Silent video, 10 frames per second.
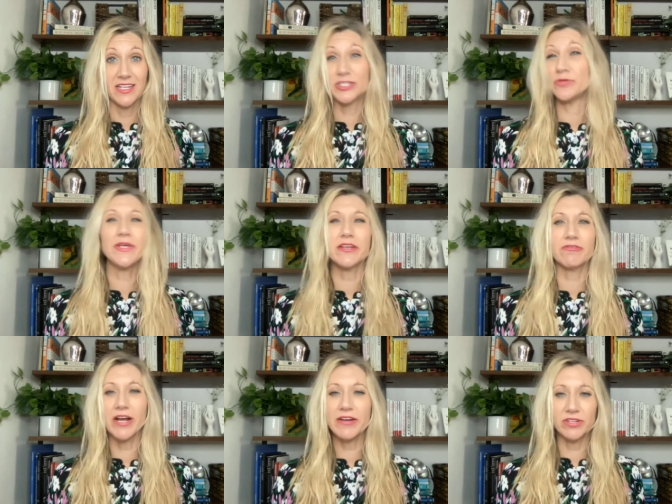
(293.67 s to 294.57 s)
to be in
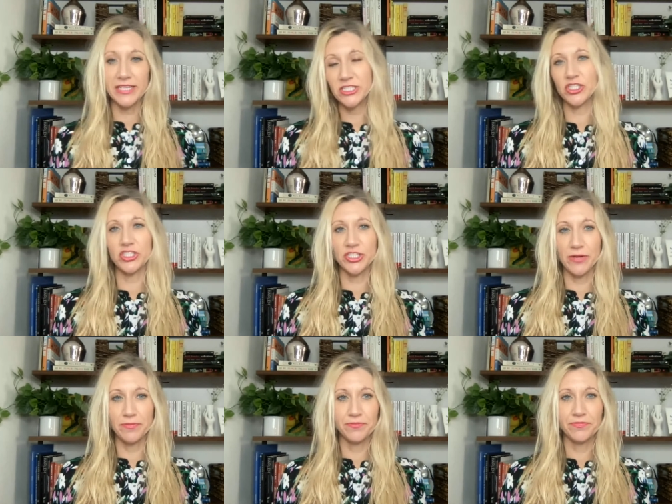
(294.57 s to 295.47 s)
right
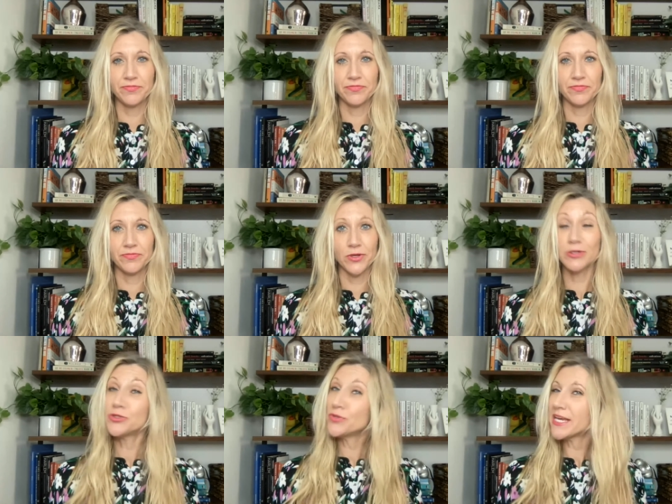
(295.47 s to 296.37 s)
relationship? Or
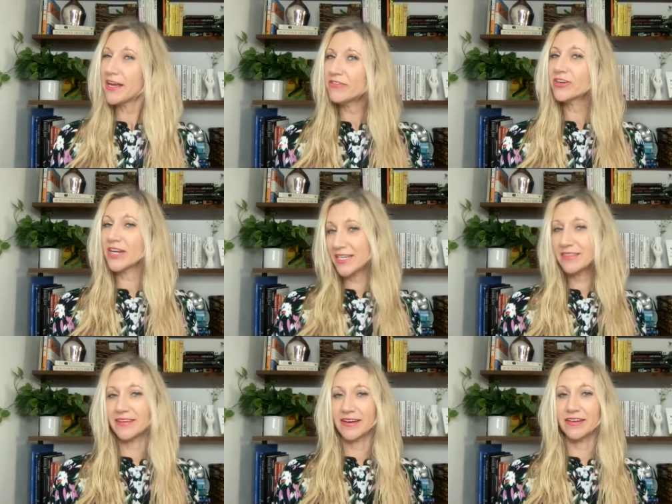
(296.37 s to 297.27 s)
do they ever
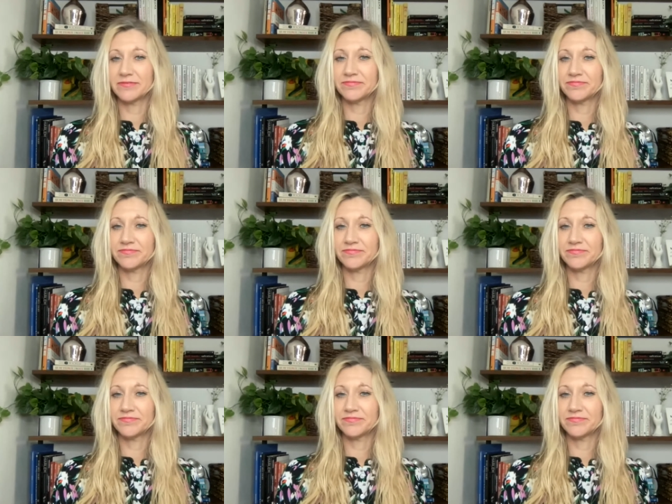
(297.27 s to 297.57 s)
get there?